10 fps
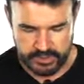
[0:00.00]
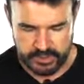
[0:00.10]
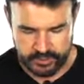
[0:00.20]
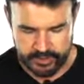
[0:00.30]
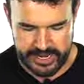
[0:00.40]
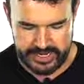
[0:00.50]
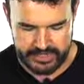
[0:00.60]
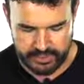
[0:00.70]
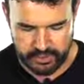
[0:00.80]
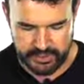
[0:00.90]
All right,
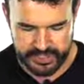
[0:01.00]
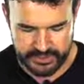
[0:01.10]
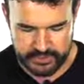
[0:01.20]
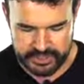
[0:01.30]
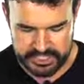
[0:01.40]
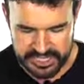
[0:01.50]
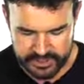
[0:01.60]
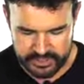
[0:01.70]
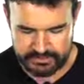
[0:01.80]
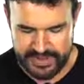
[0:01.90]
so ir de
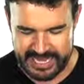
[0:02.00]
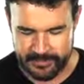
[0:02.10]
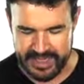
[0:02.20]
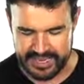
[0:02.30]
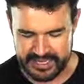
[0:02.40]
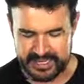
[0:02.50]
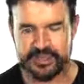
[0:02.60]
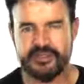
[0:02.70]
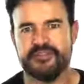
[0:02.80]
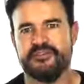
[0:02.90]
mochilero is
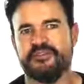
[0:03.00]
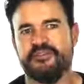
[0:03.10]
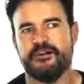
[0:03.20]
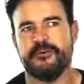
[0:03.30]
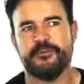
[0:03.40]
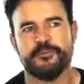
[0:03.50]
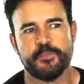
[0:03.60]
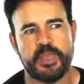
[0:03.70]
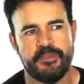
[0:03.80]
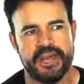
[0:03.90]
backpacking. It's
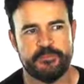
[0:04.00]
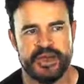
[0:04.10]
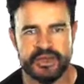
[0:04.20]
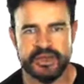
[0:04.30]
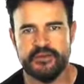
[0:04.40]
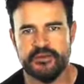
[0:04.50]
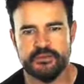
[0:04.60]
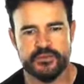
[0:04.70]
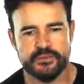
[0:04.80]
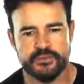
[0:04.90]
backpacking.
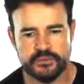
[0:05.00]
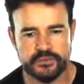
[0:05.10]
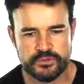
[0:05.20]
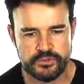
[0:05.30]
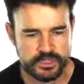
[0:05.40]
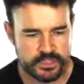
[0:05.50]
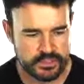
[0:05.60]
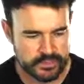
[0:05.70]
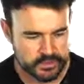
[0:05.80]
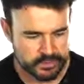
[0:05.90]
When you do,
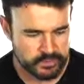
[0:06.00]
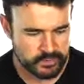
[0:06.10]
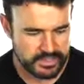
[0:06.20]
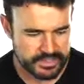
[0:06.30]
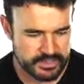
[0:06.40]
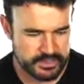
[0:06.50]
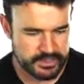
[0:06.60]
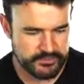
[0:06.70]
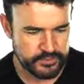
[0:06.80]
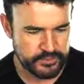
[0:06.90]
normally
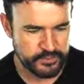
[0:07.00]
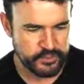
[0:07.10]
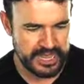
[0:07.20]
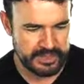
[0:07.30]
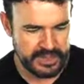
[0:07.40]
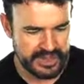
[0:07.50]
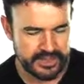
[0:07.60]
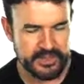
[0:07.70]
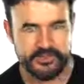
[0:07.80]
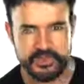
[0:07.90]
if you do
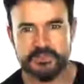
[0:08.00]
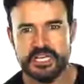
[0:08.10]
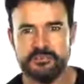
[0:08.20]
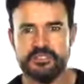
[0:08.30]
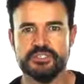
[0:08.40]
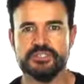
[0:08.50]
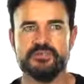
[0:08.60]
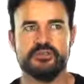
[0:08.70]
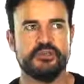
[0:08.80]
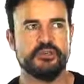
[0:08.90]
backpacking, sometimes
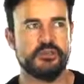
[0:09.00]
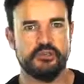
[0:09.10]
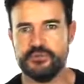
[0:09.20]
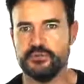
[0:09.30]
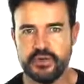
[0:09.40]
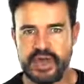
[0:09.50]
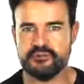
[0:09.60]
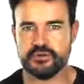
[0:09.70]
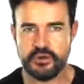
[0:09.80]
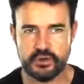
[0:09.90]
if you don't
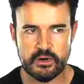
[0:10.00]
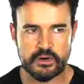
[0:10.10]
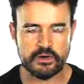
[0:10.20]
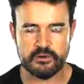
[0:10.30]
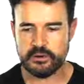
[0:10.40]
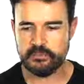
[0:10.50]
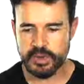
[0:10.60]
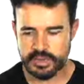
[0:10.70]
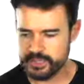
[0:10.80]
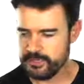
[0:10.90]
have a car or a
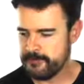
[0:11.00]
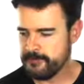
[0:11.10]
bike,